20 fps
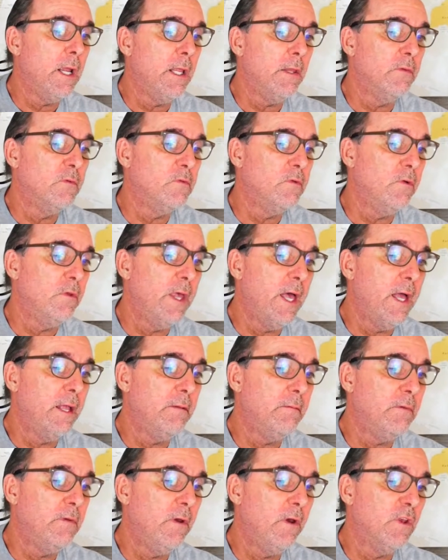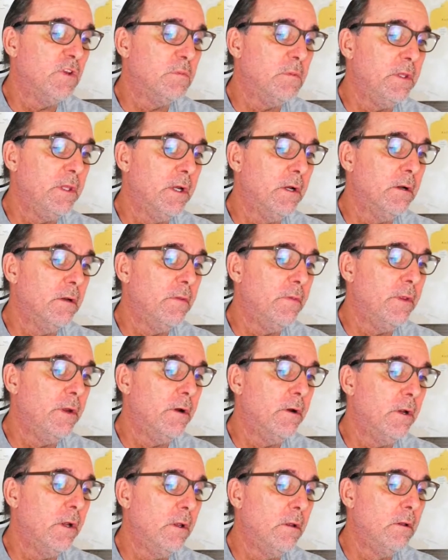and so that tells me
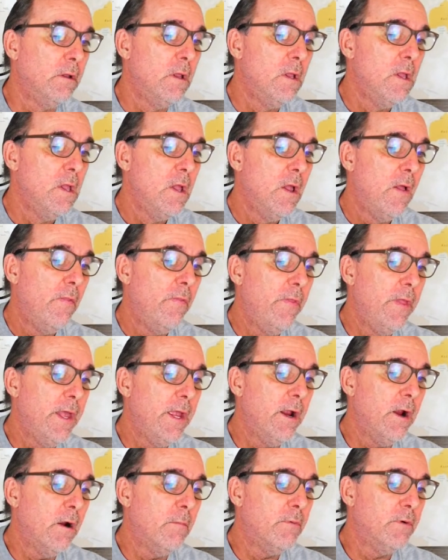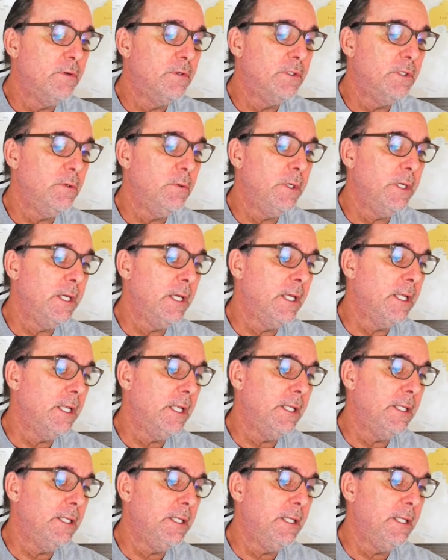they are pursuing it.